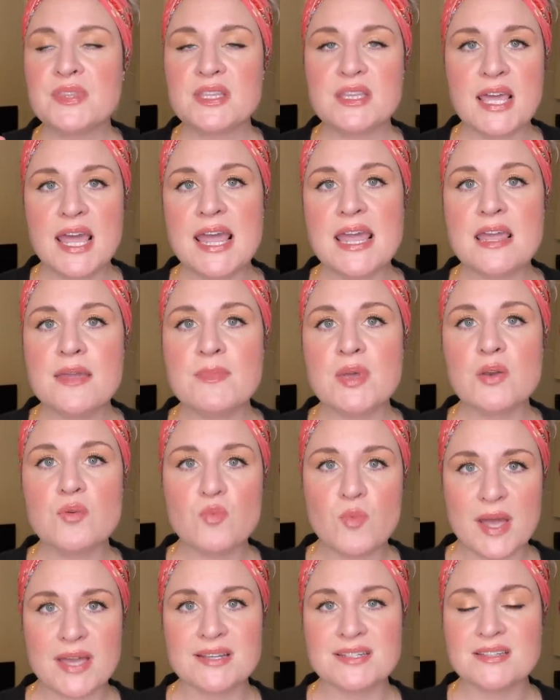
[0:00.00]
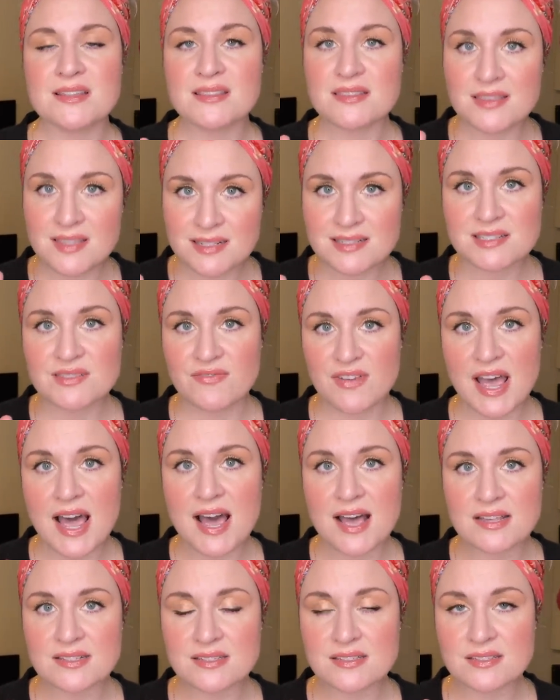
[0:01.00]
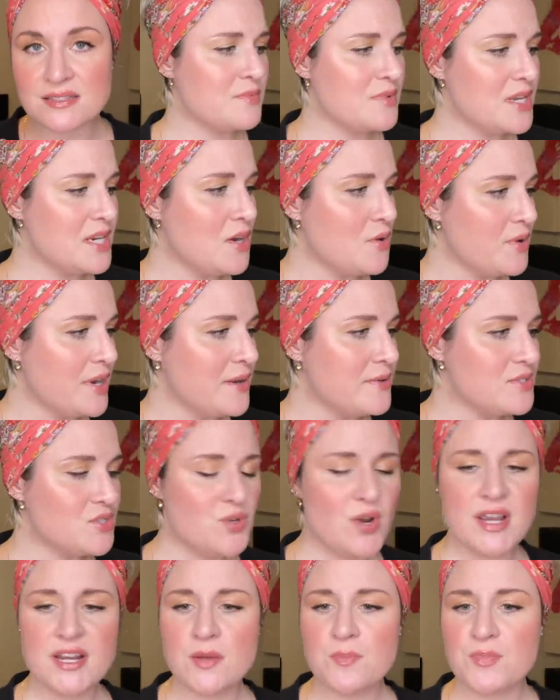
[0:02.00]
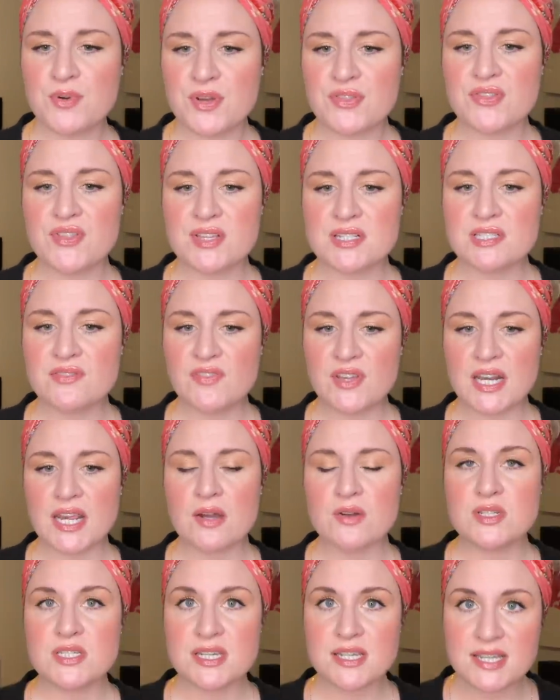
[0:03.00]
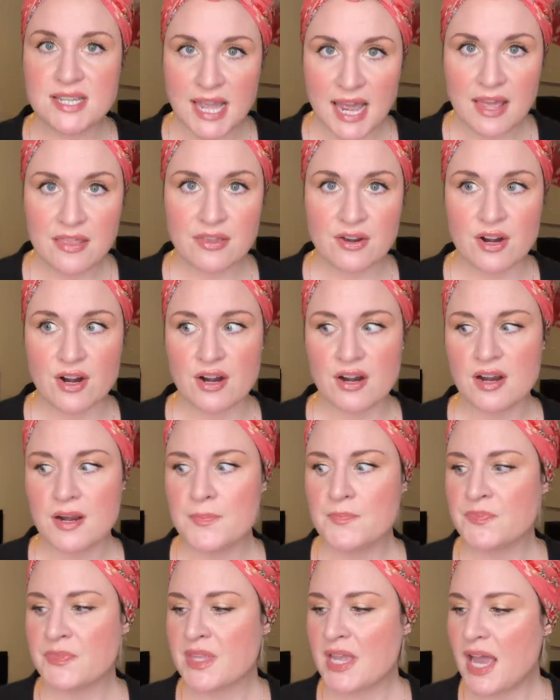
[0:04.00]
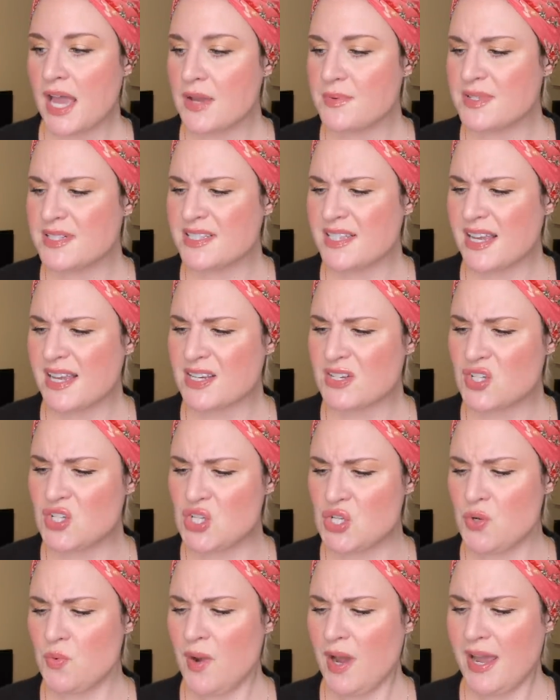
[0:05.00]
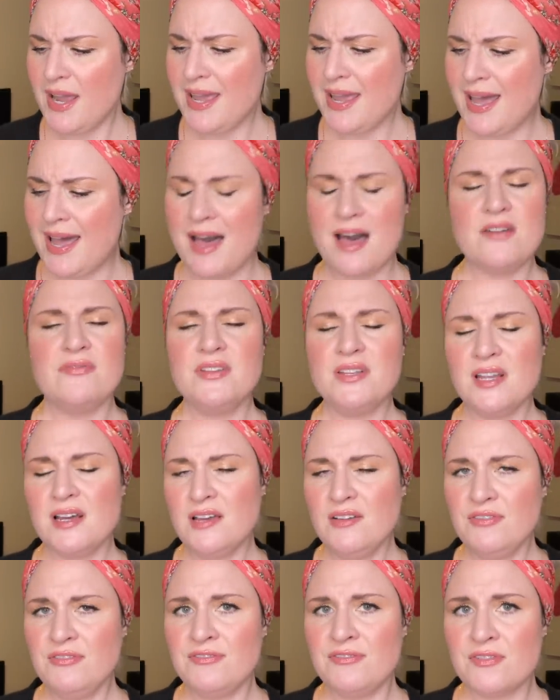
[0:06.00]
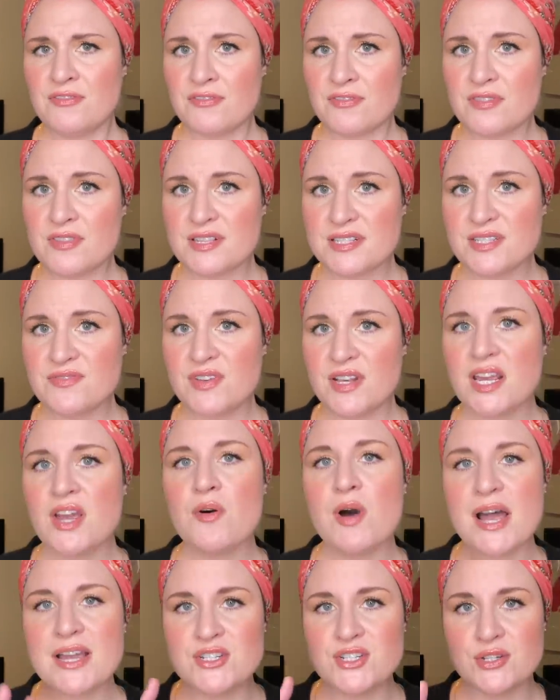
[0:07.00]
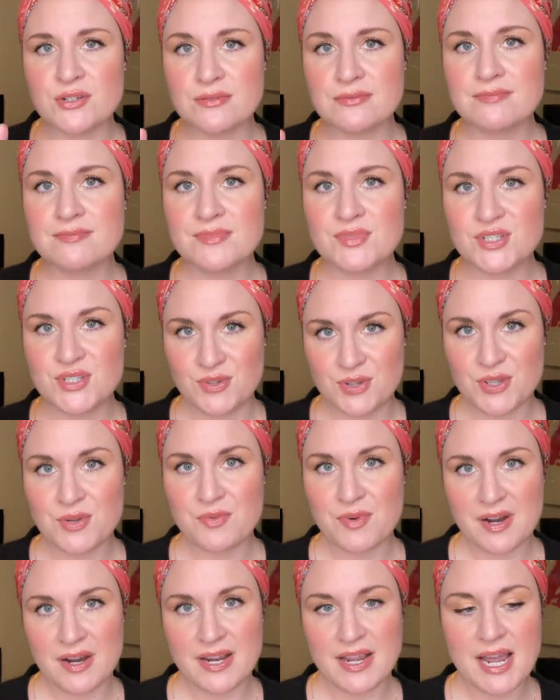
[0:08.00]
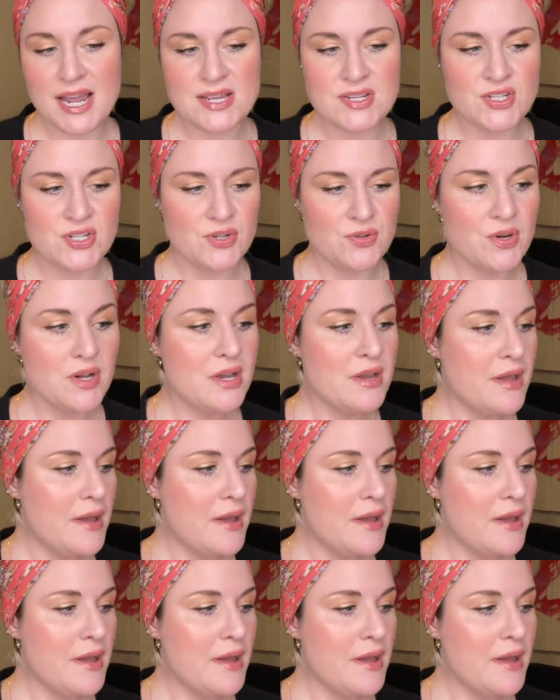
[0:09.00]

came and went this fast. You know, when I was trying to put this video together, I was like, do I have enough for this video? I do. Don't you worry. I do.